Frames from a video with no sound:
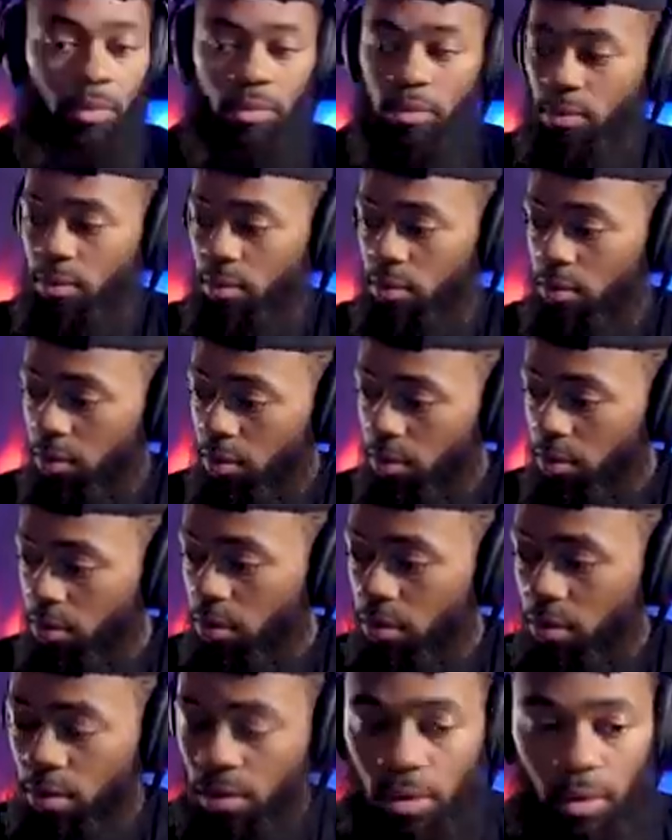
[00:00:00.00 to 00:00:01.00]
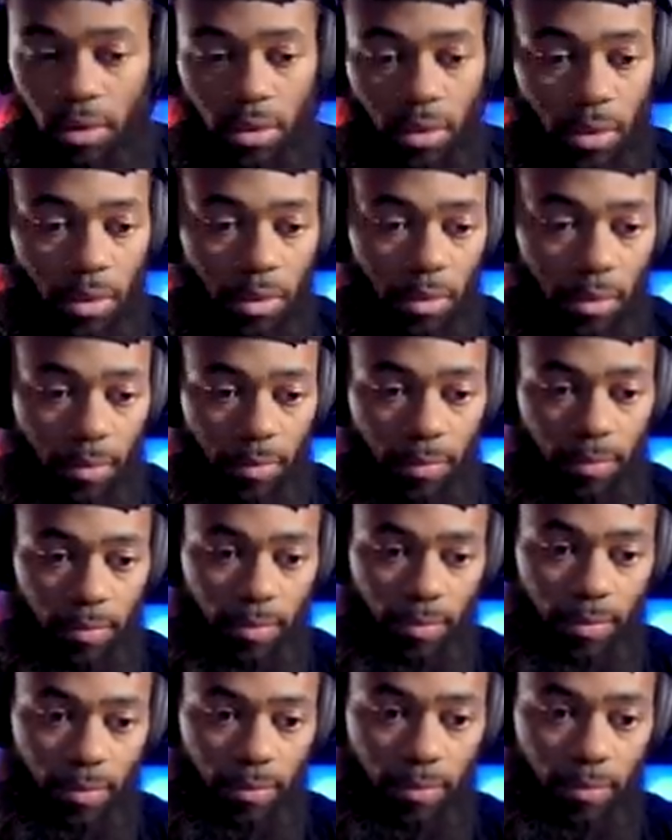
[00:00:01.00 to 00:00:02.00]

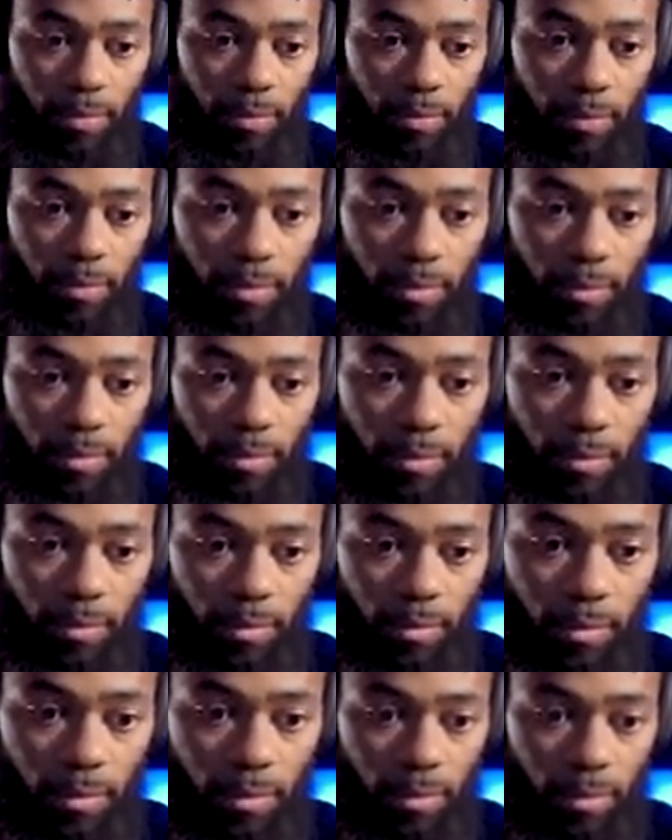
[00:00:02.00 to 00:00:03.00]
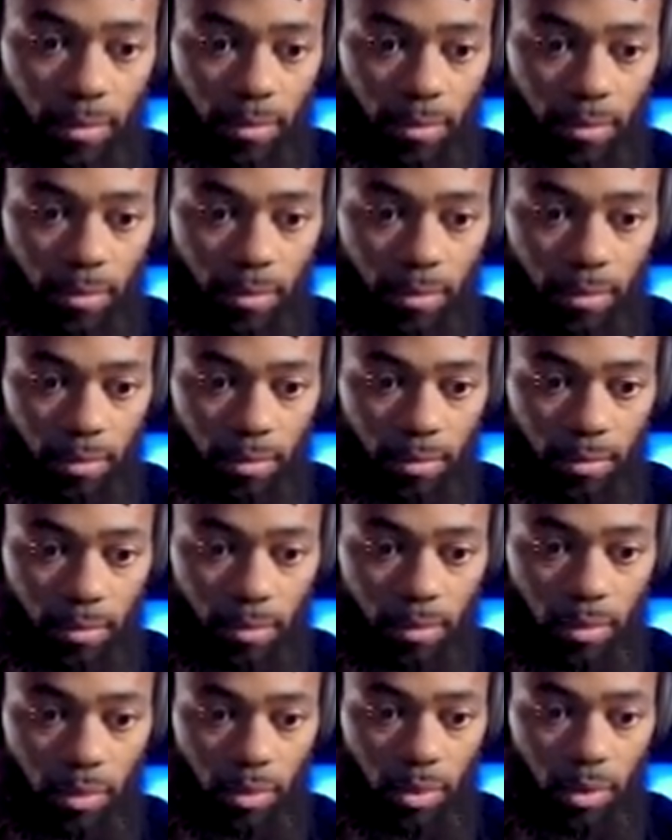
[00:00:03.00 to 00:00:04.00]

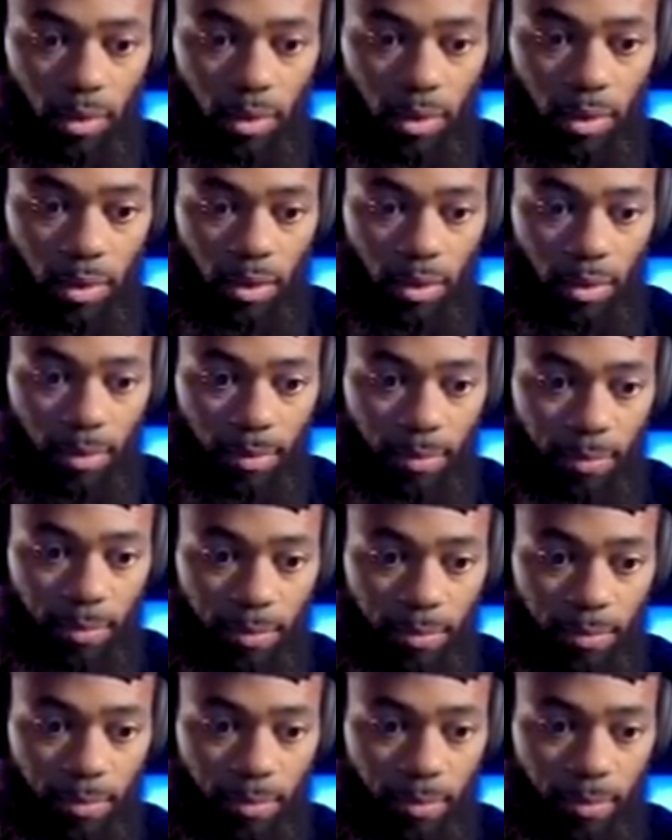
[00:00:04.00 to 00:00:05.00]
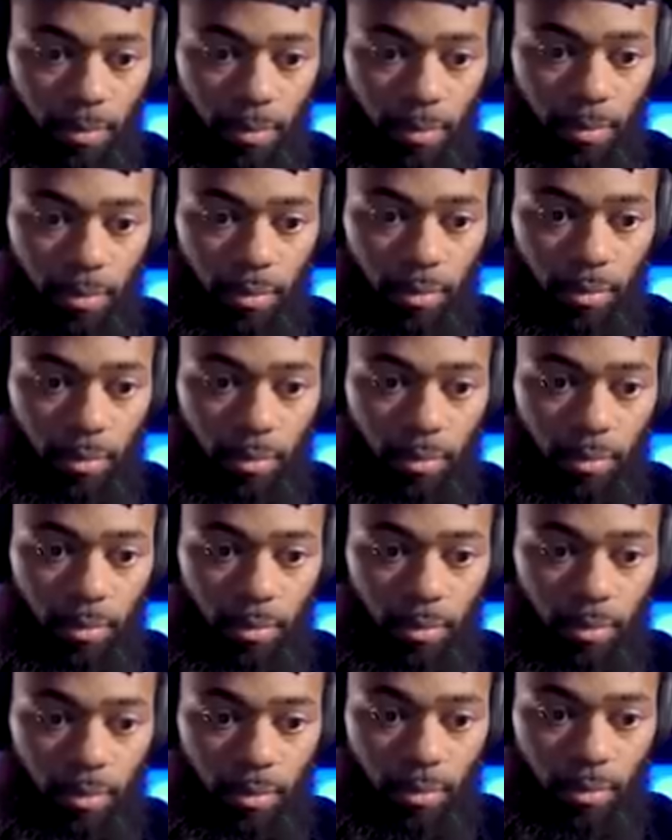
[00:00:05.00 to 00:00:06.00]

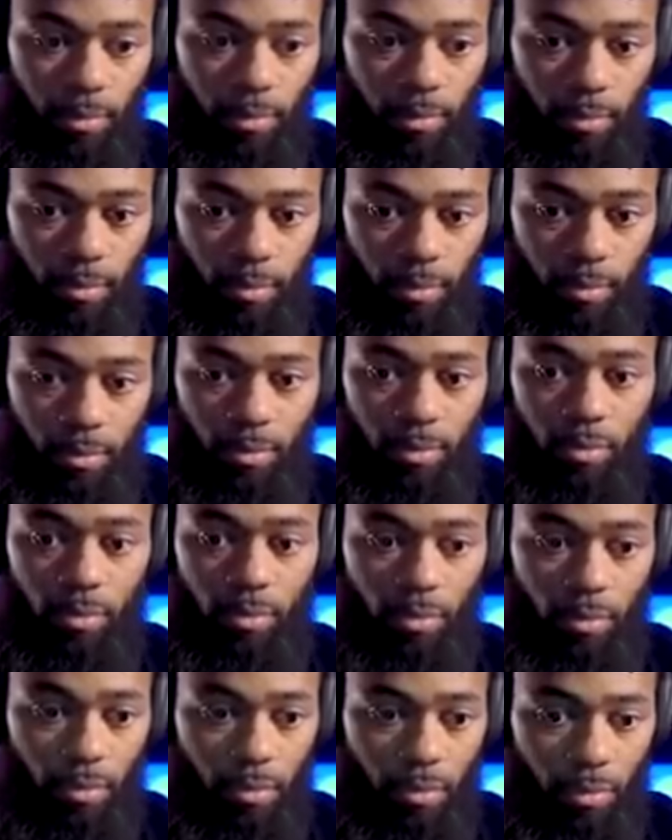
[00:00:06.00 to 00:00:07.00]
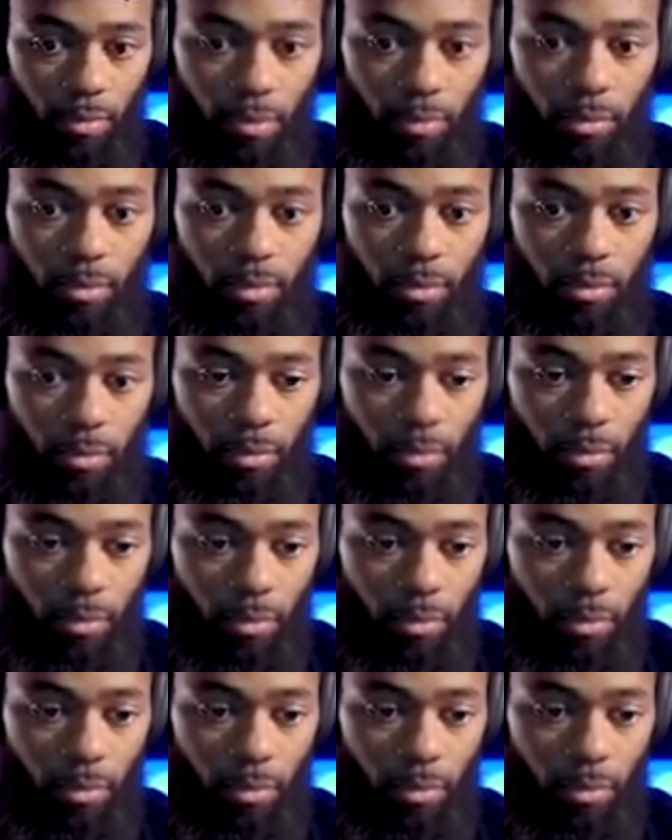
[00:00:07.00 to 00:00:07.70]
[no speech]